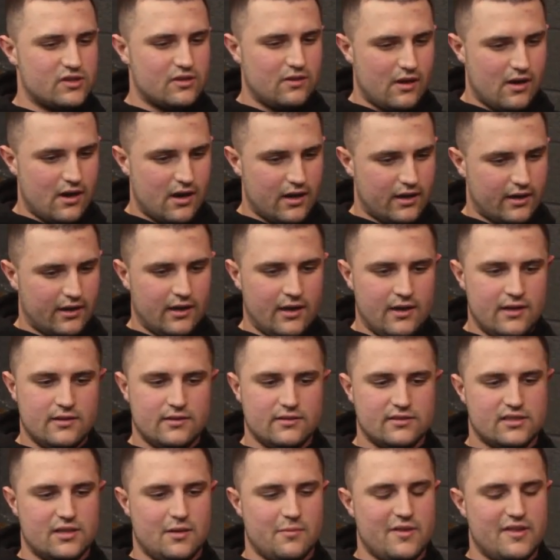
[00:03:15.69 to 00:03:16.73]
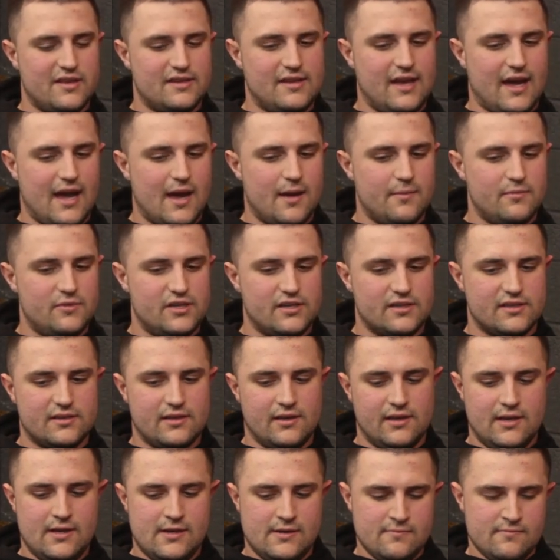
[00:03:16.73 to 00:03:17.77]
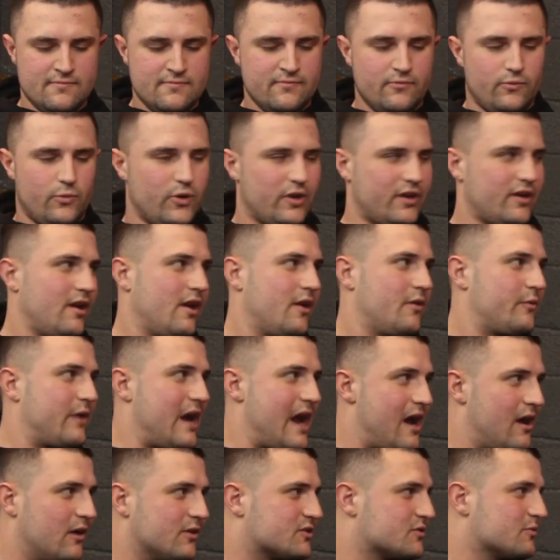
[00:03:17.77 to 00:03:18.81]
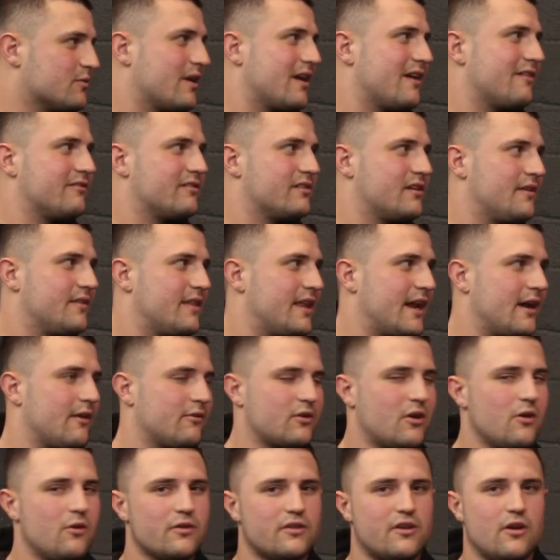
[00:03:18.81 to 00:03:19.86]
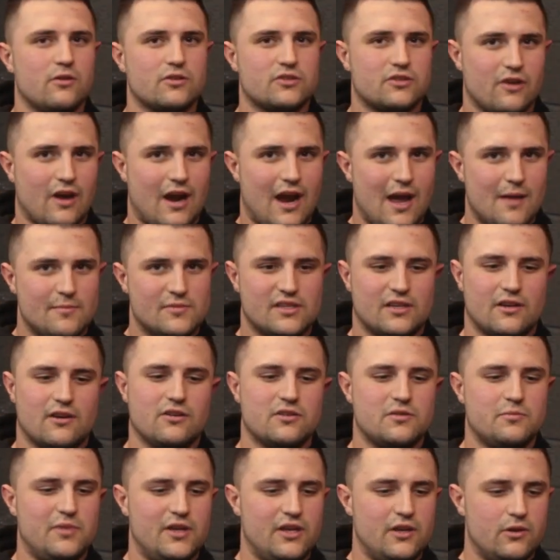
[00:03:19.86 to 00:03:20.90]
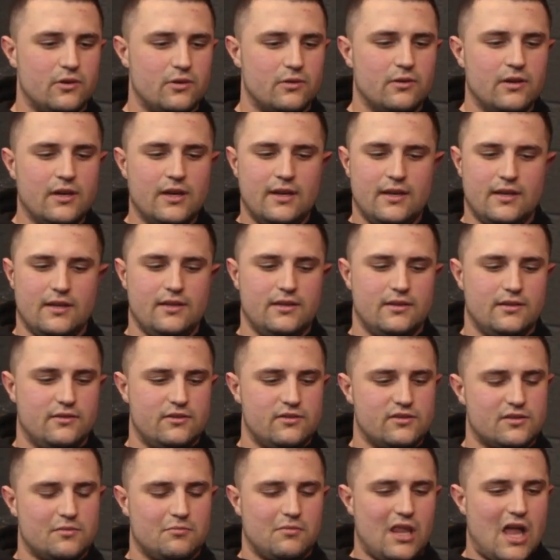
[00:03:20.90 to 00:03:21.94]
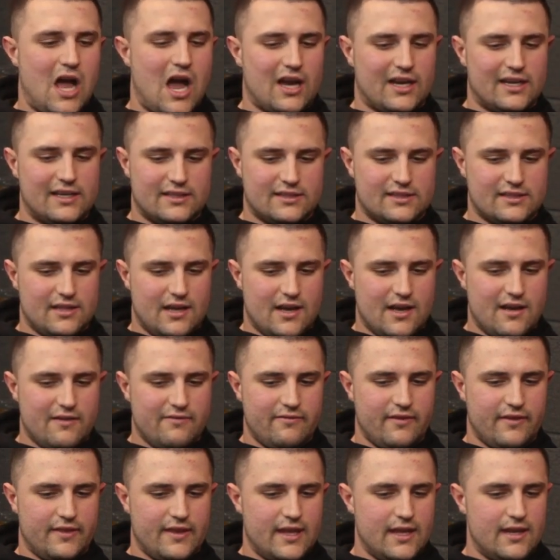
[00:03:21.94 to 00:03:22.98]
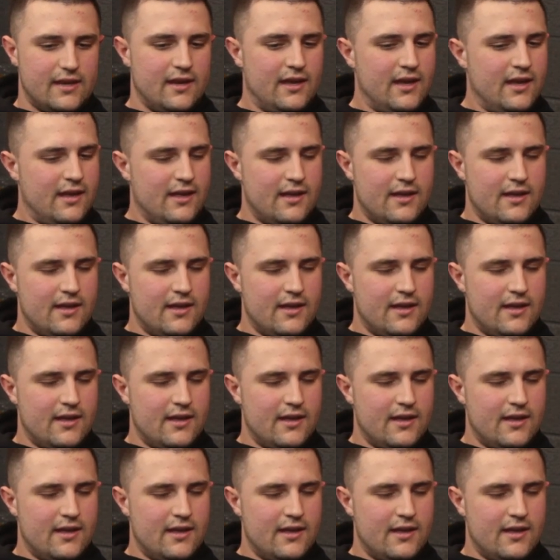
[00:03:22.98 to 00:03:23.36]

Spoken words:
I was with Coach Clark some of the time, just working on routes or whatever, and then I would go with Coach Grimes and Coach Pugh and do some blocking stuff.